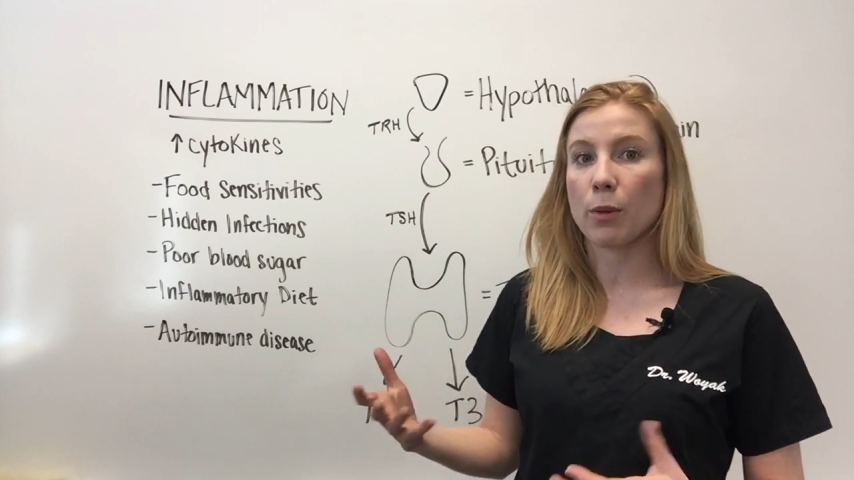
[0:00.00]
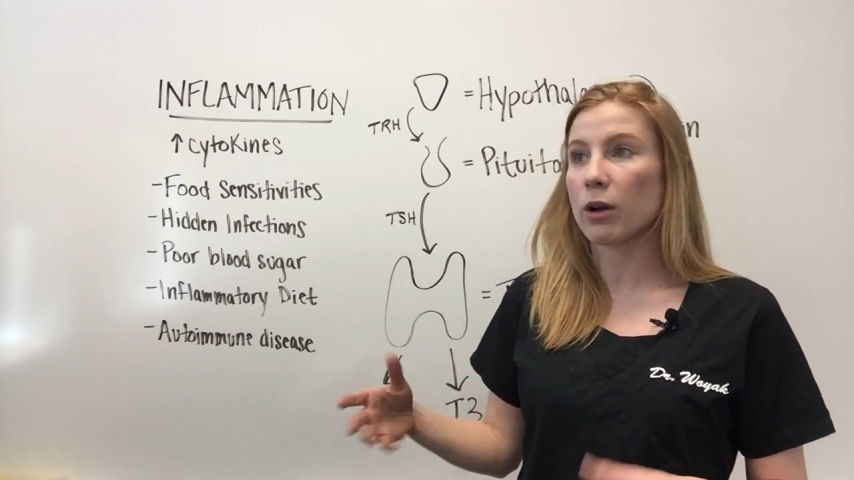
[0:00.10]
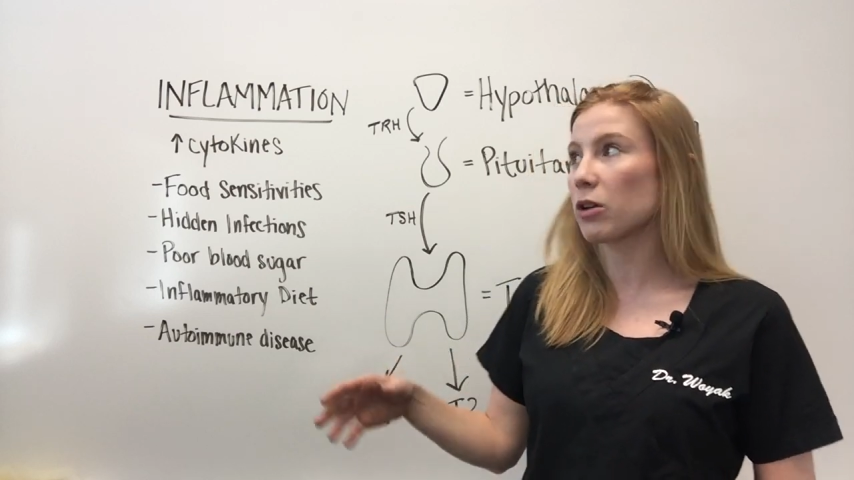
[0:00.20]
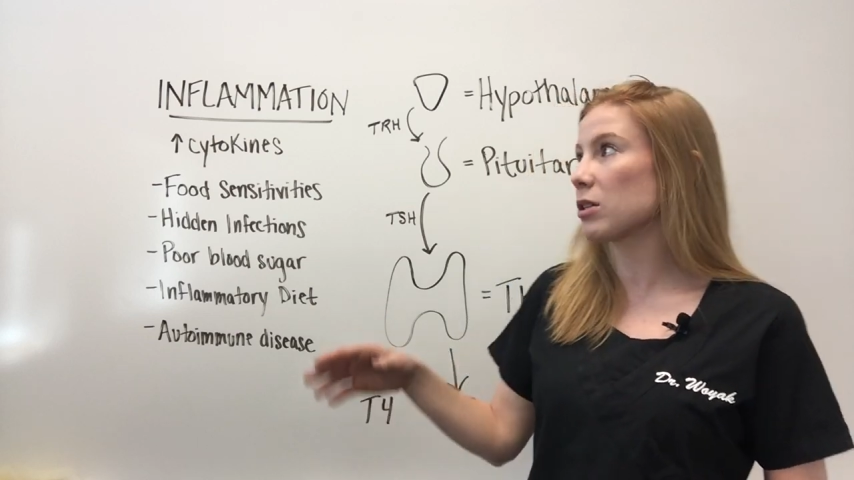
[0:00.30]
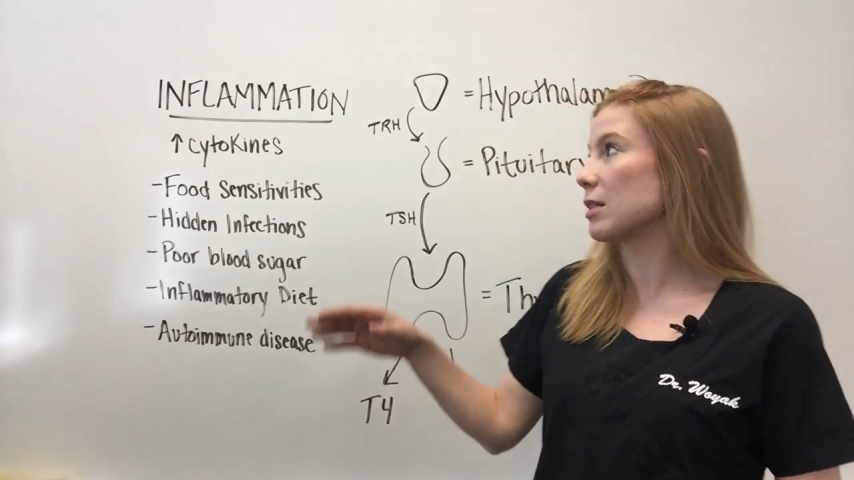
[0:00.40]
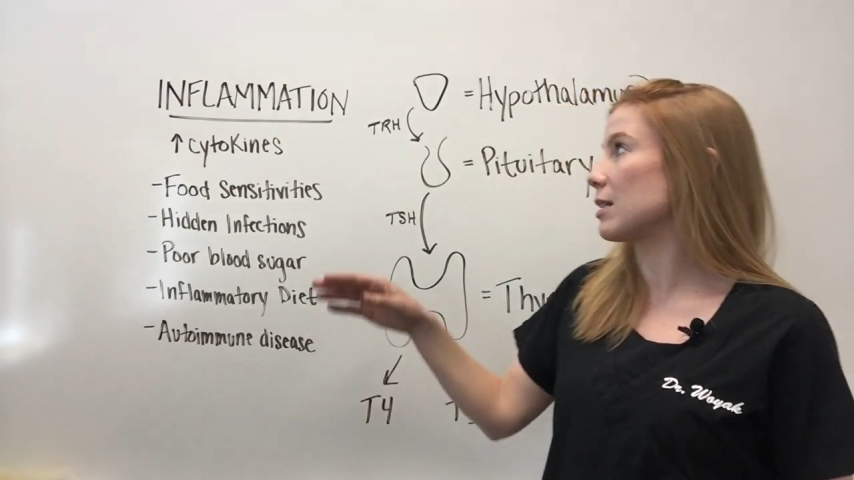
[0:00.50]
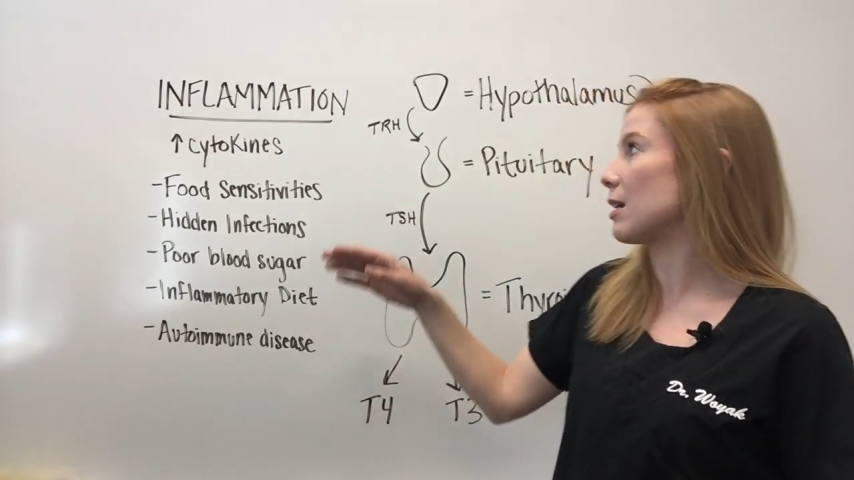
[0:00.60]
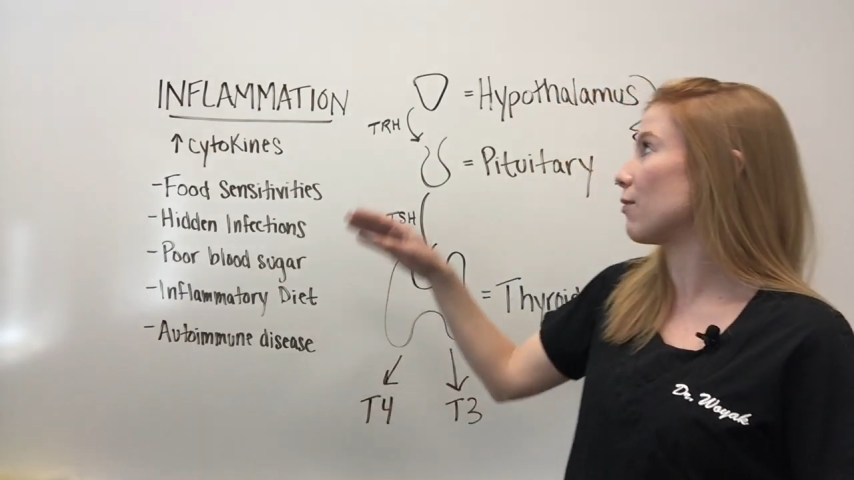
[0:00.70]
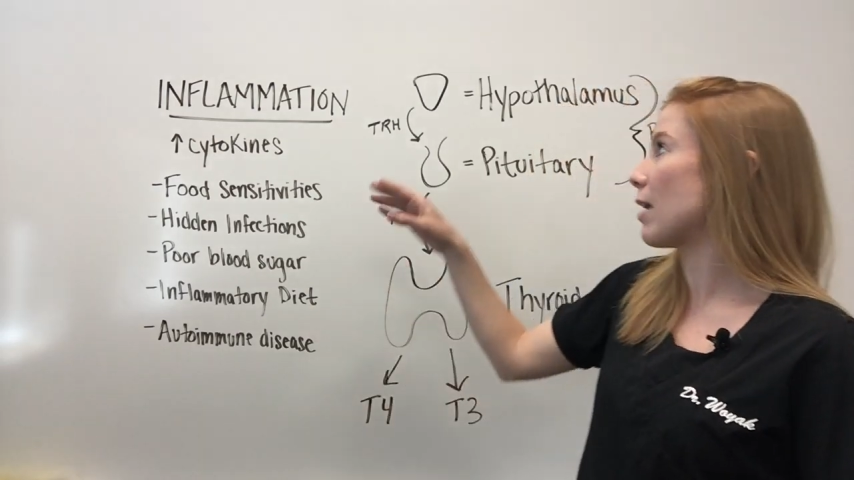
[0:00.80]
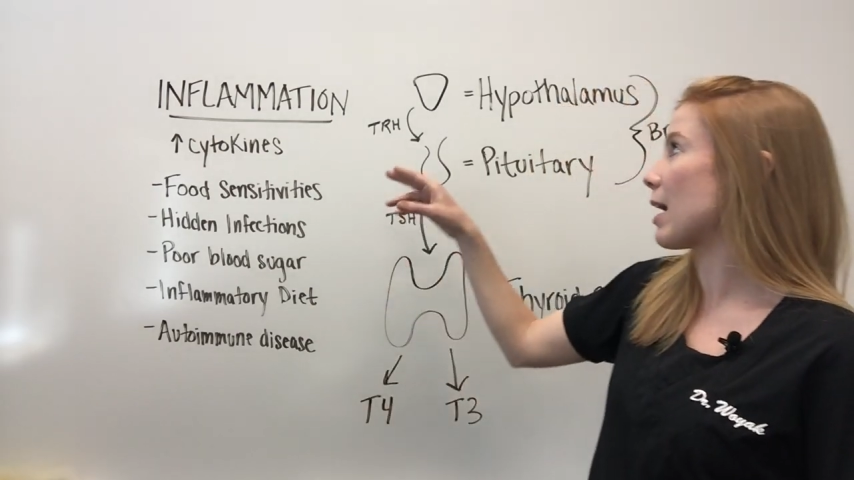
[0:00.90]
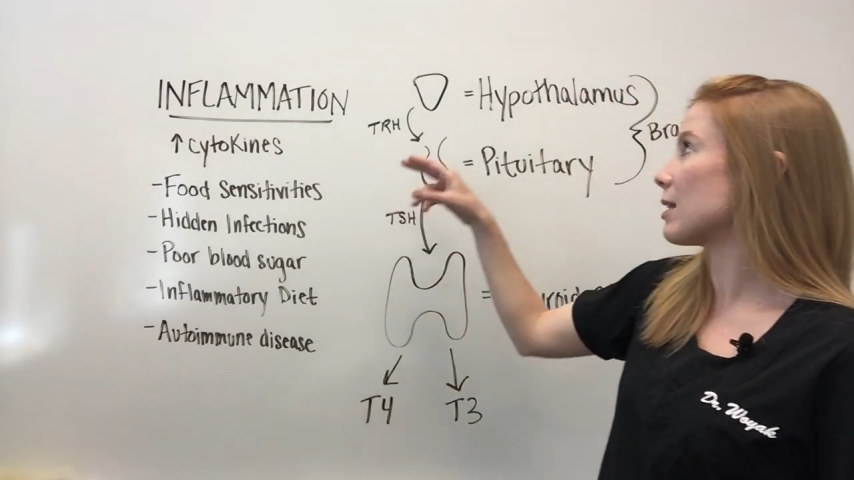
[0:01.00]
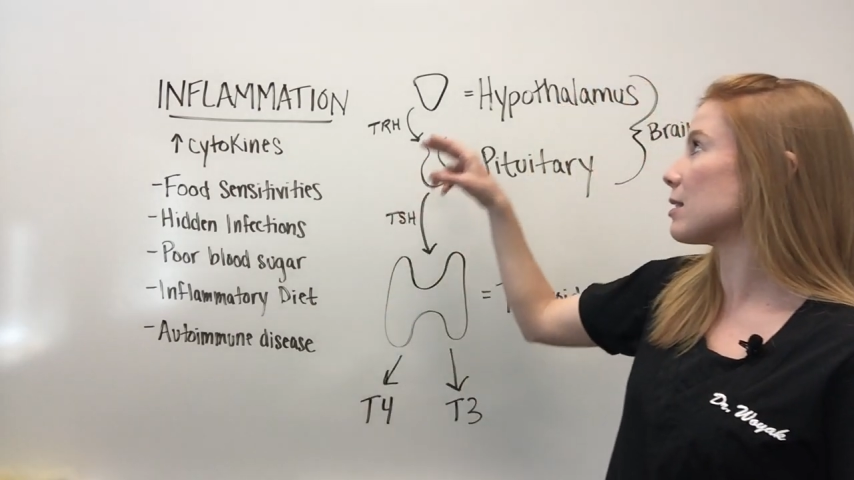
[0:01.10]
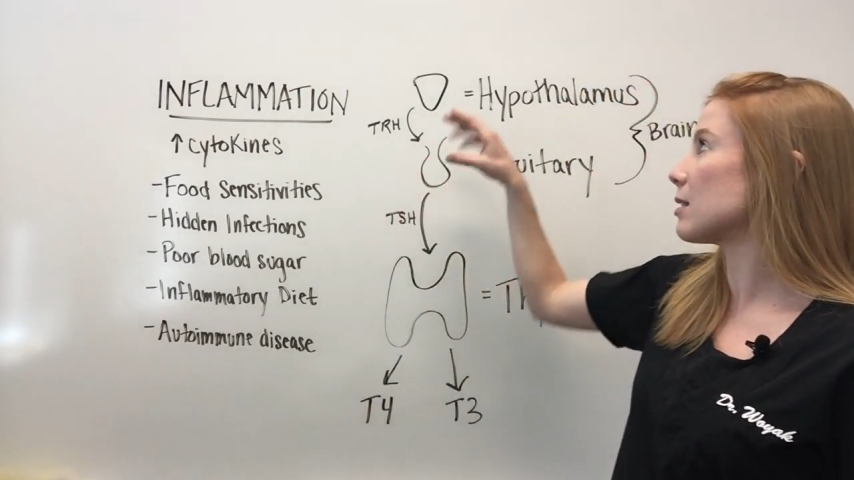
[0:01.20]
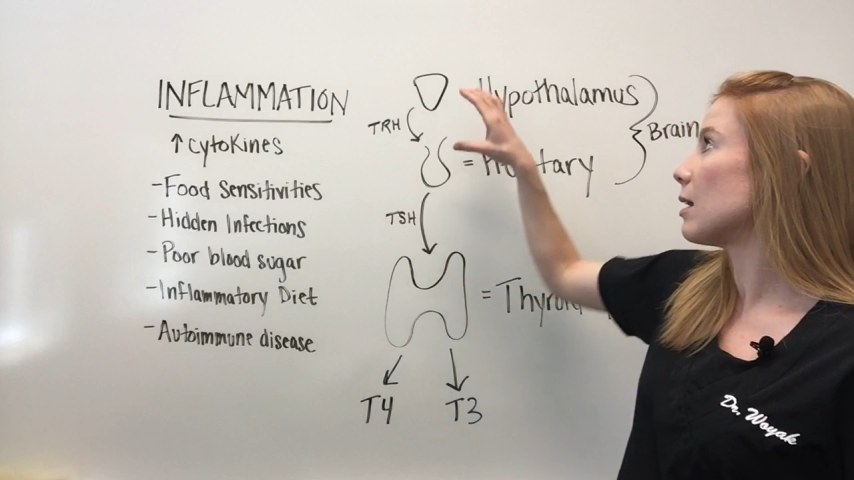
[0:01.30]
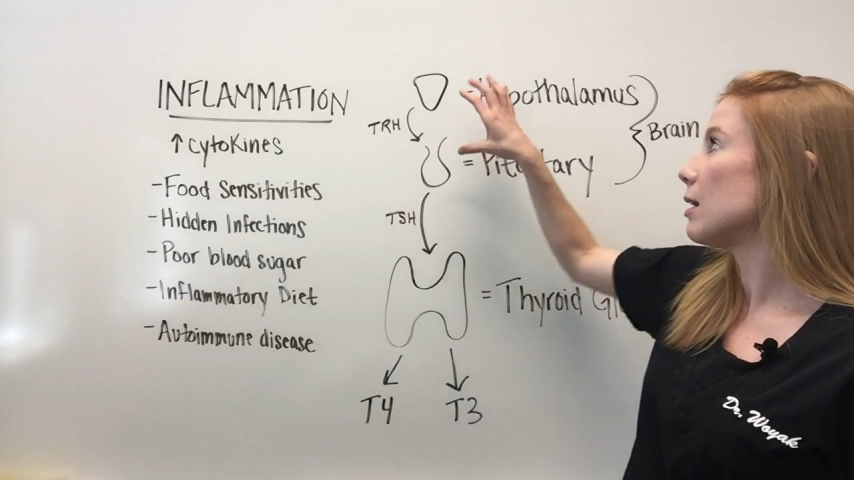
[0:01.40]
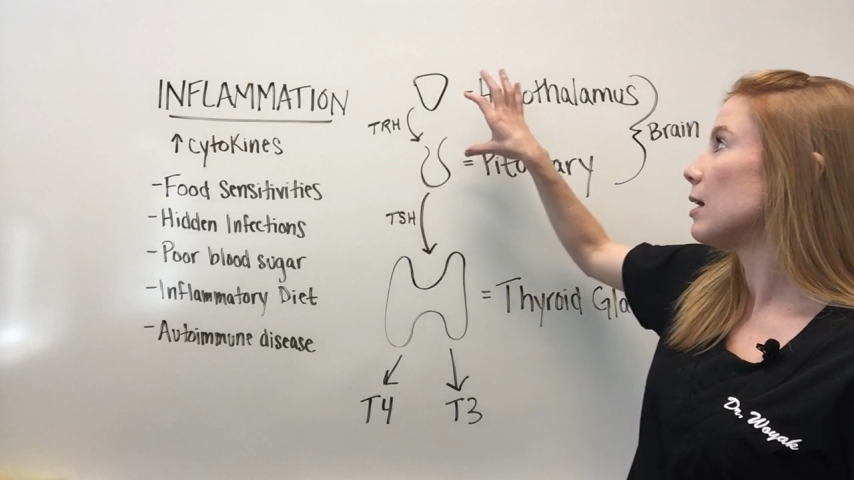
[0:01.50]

markers to see if that's